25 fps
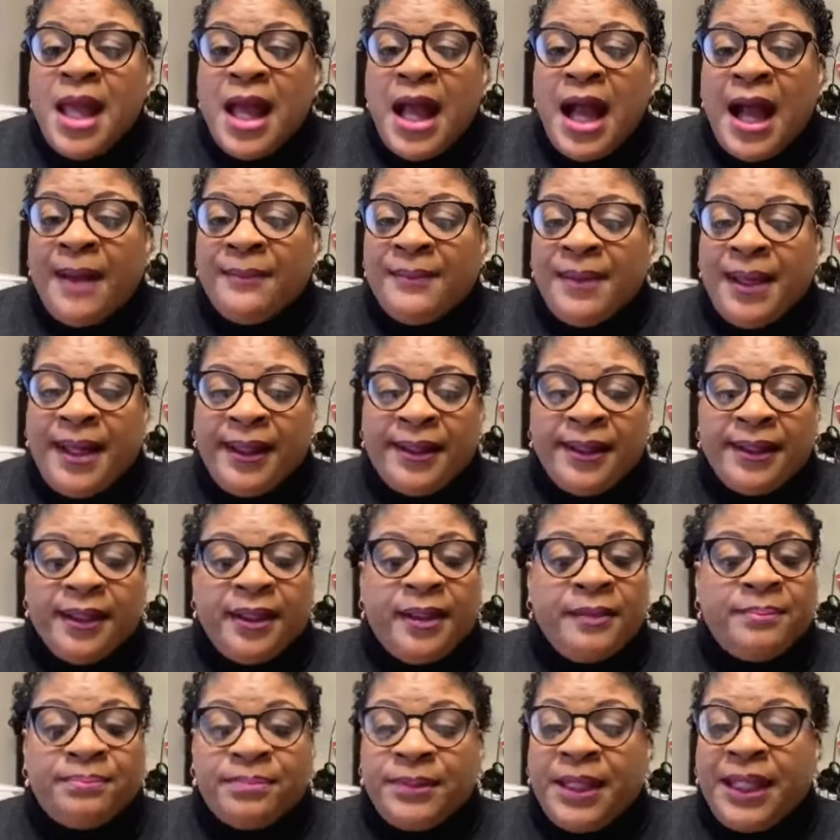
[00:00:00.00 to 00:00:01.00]
I'm acting
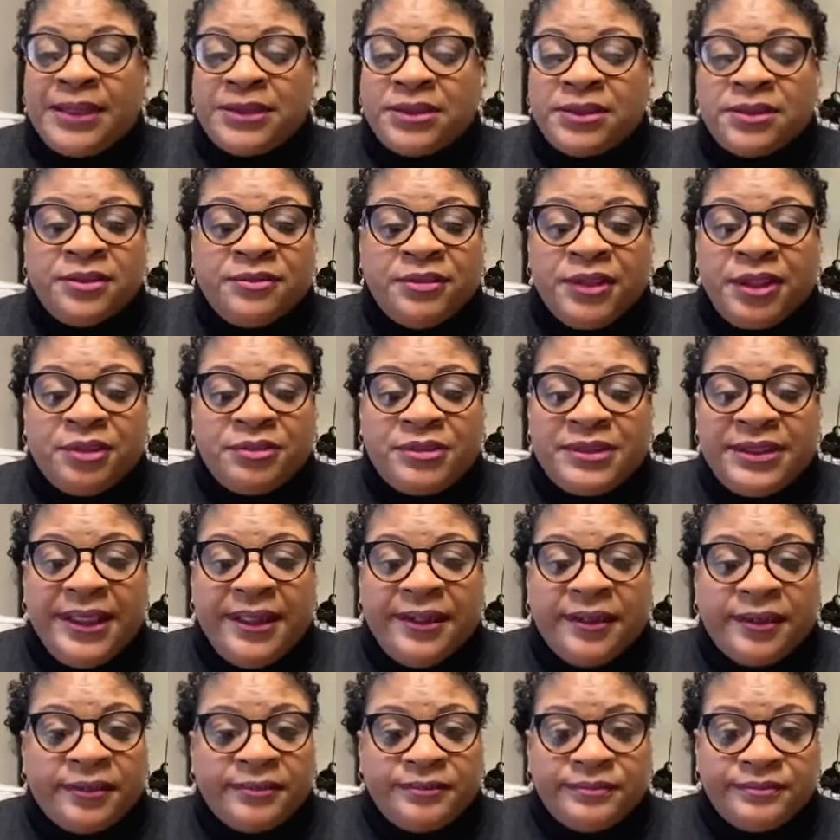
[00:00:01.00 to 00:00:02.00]
up. That's the real
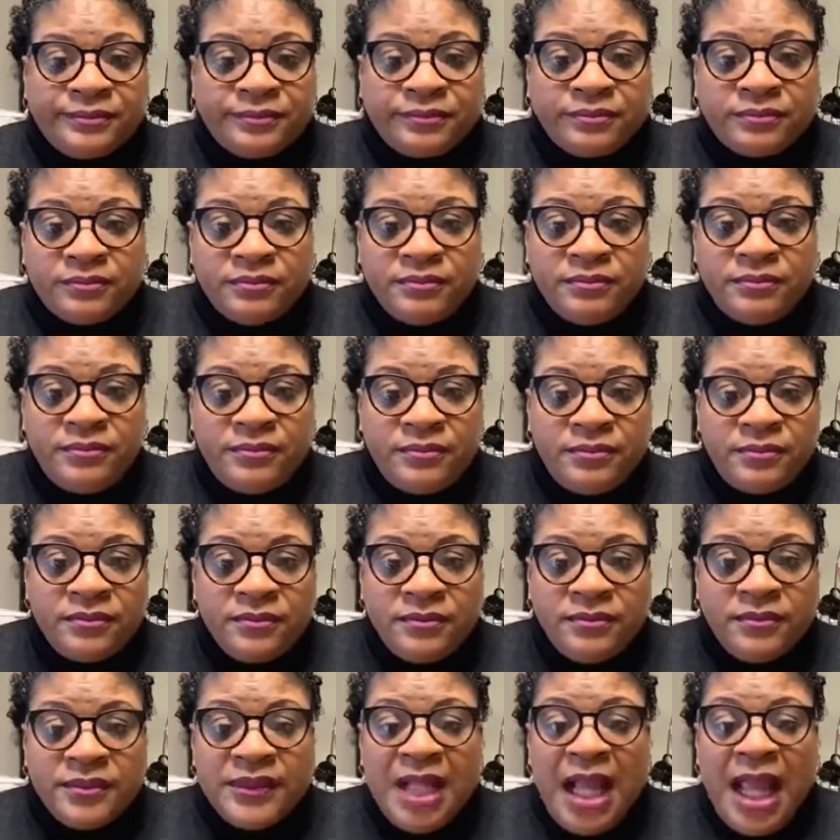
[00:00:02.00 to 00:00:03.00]
deal.
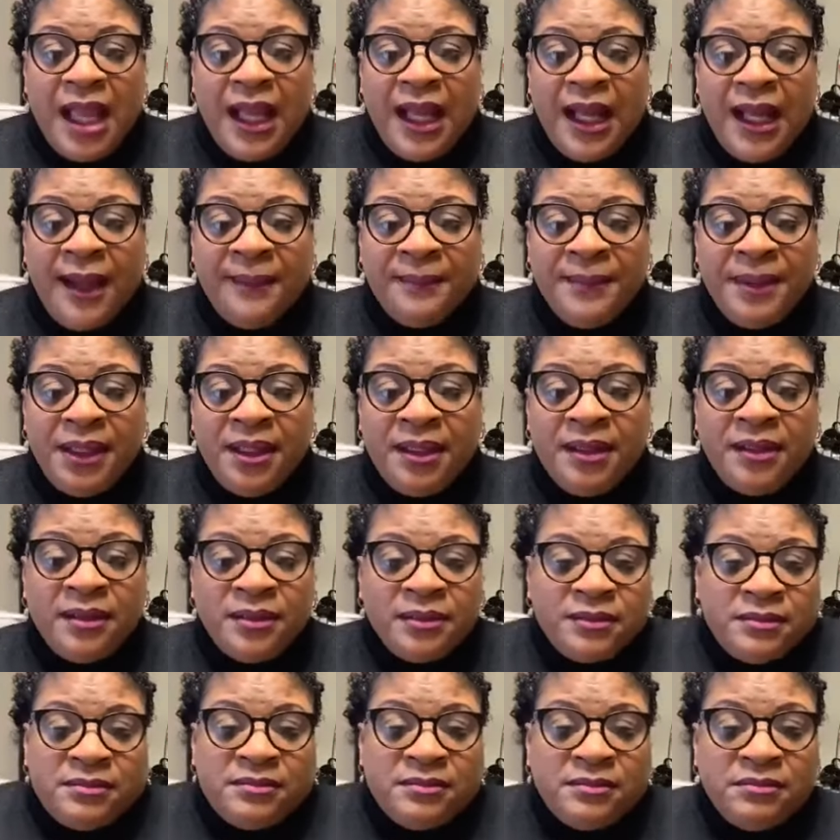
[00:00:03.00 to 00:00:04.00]
I mean,
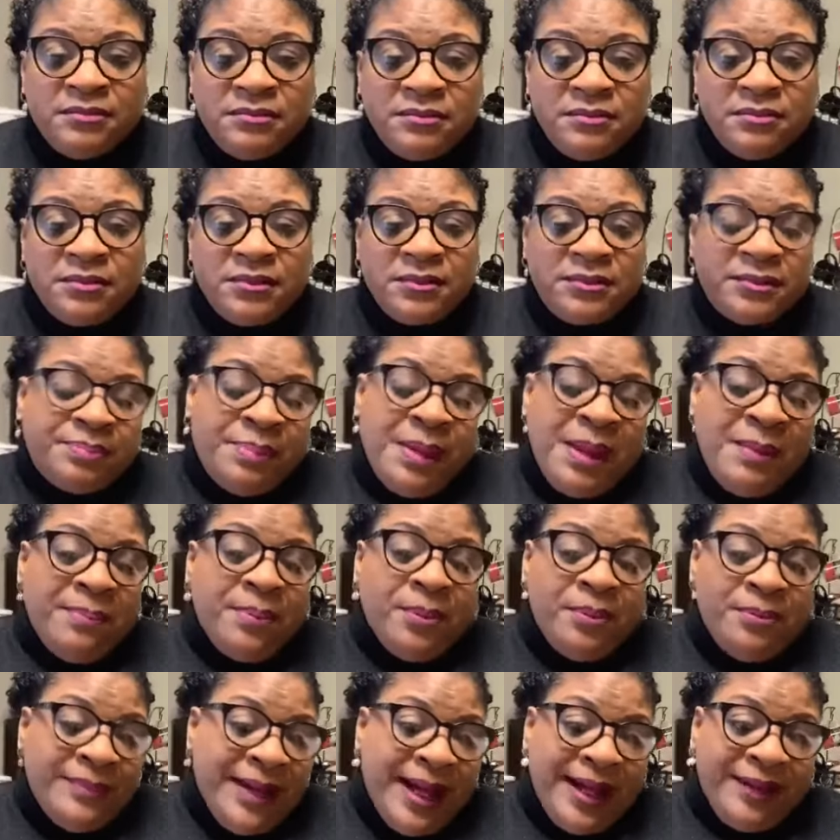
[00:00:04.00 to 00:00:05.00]
people
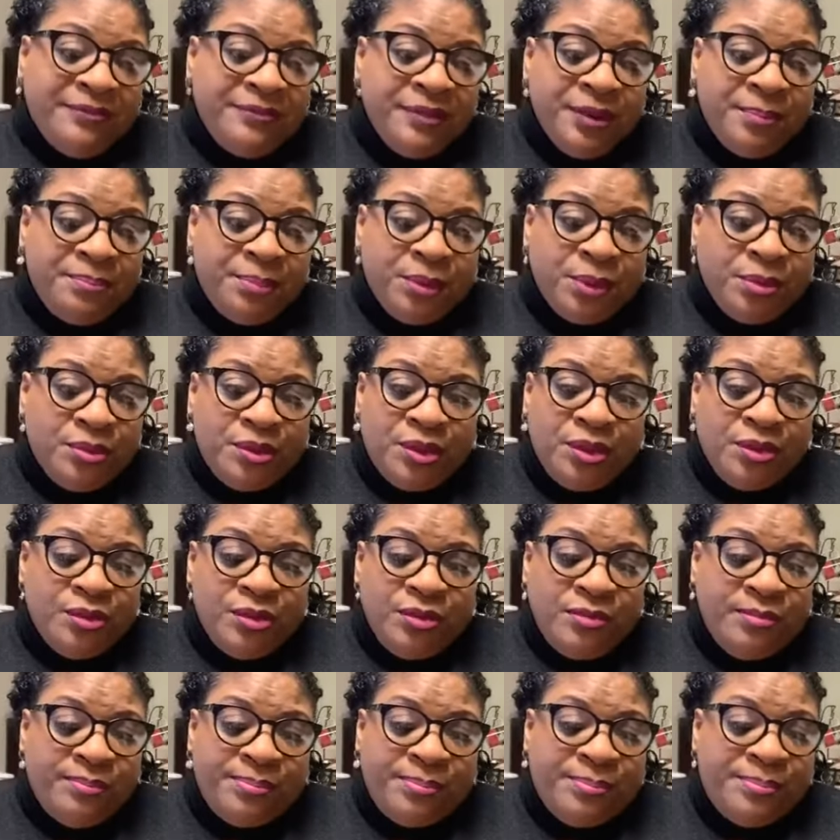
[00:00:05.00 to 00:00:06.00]
might rebuke you.
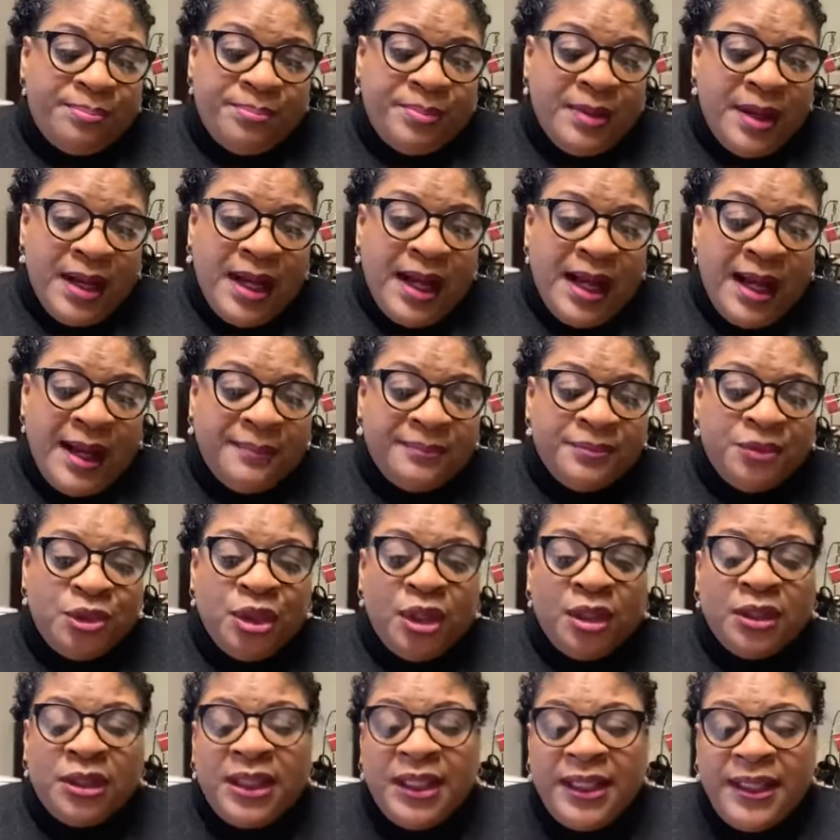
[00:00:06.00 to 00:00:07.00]
I'm your
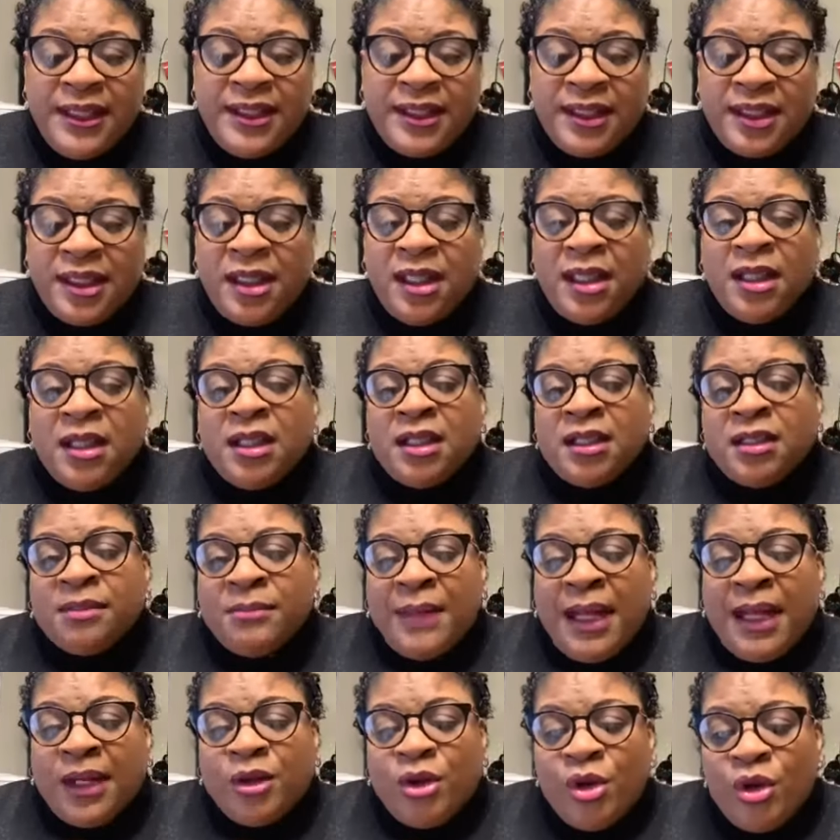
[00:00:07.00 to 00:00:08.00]
leader
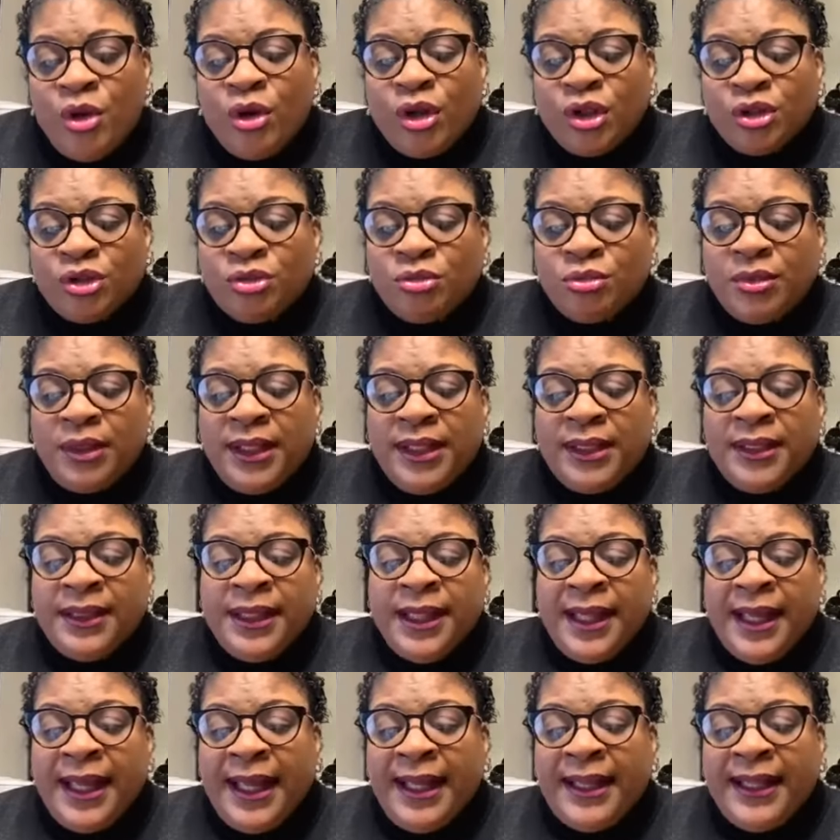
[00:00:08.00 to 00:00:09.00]
might call you in
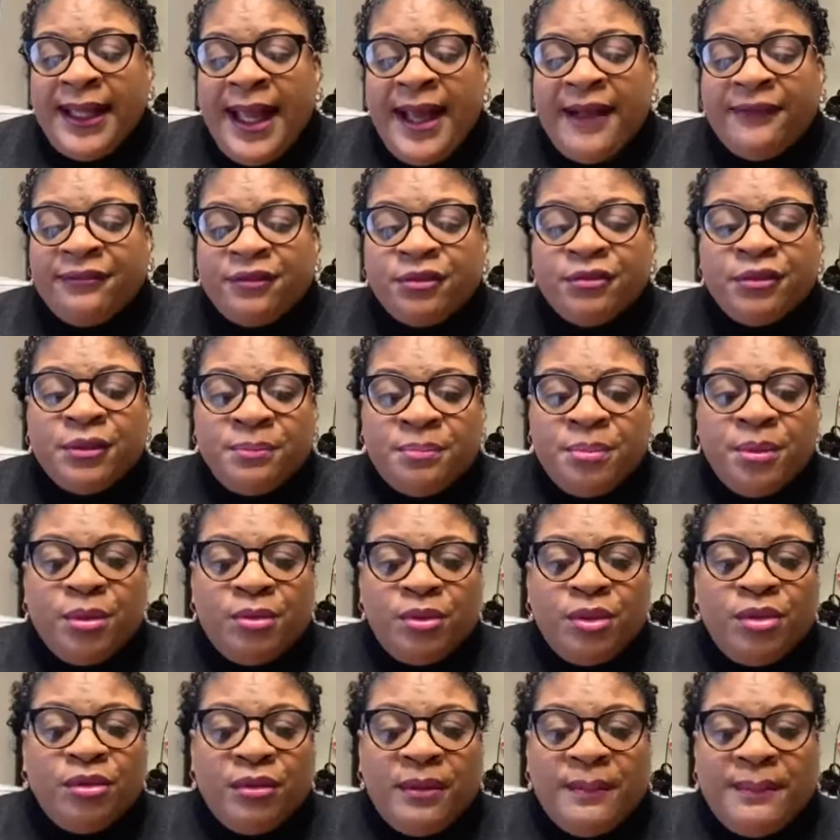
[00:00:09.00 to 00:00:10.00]
and have to rebuke
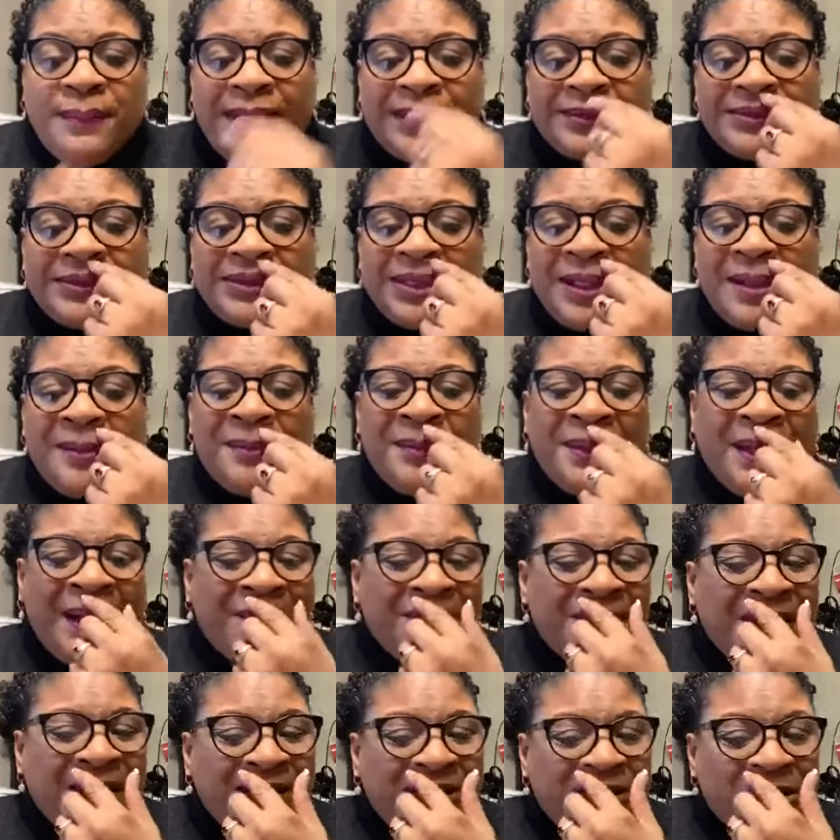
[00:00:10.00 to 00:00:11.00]
you about something. But I'm
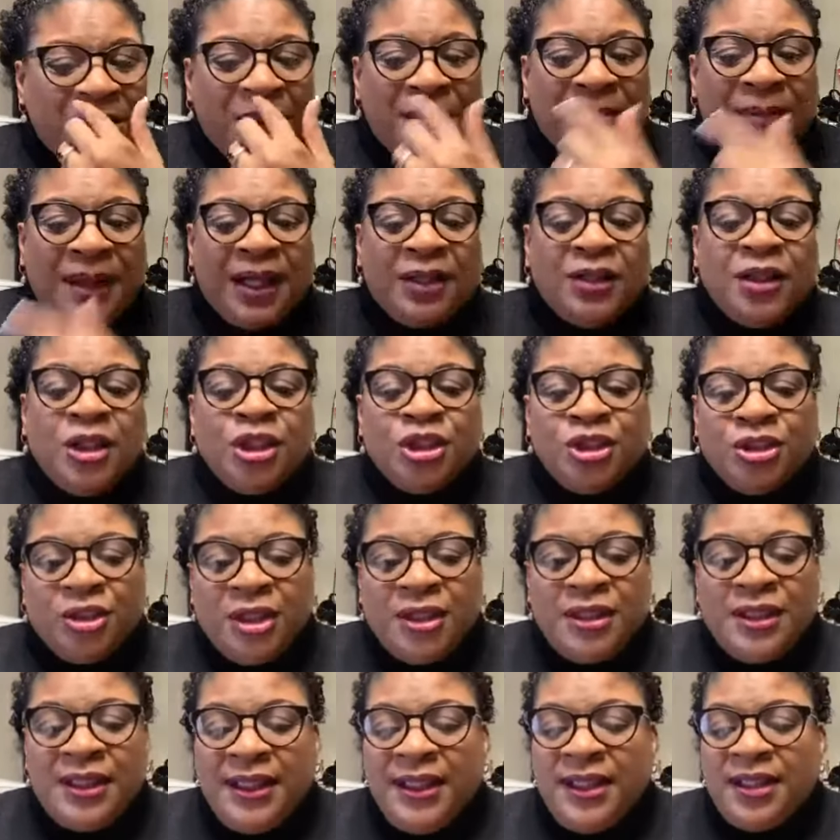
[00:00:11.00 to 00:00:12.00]
not talking about your
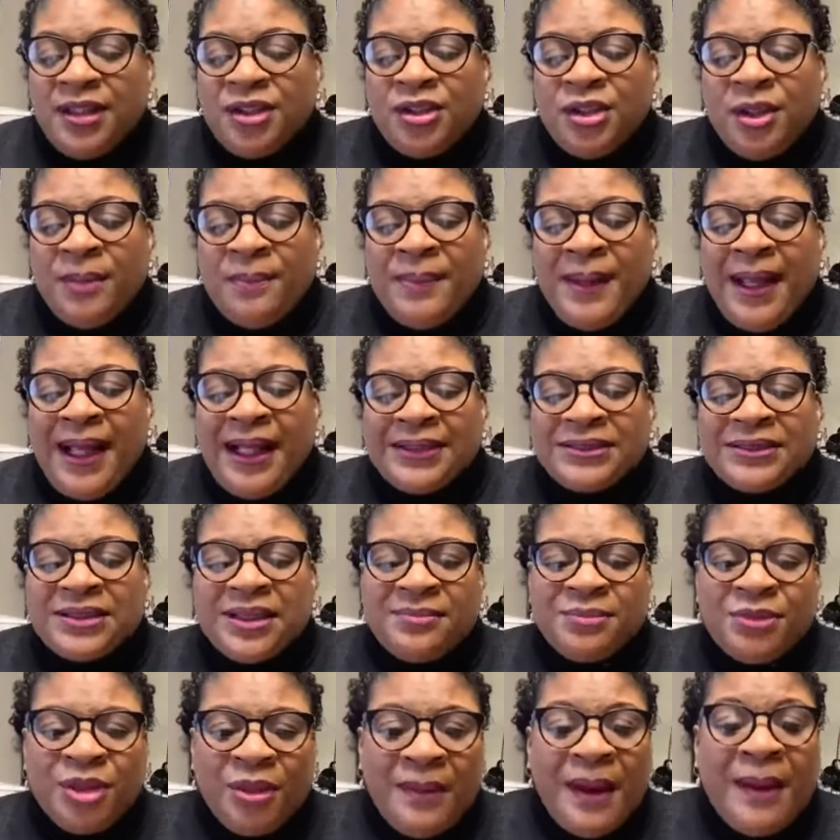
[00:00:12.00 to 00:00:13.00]
leader, your pastor. I'm
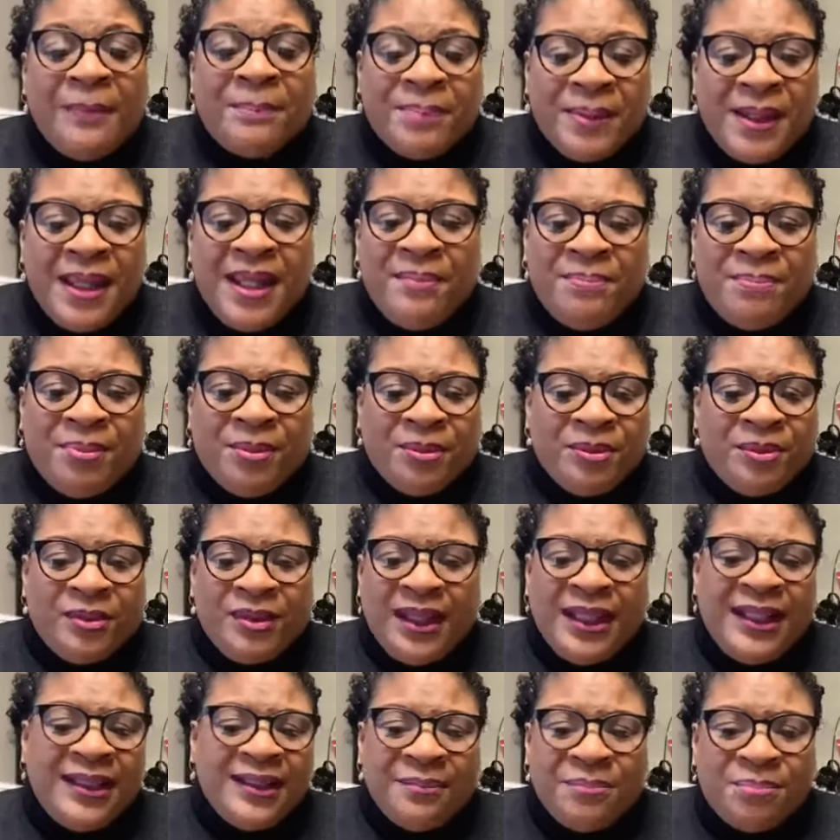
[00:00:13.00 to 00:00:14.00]
talking about people
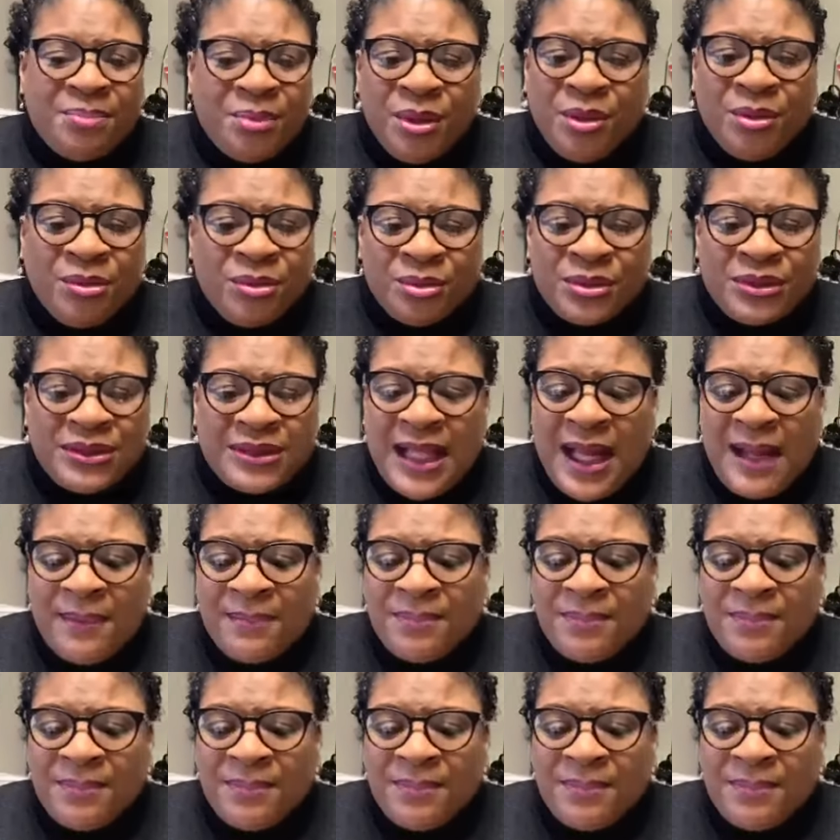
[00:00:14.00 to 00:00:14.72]
in the pew. Stop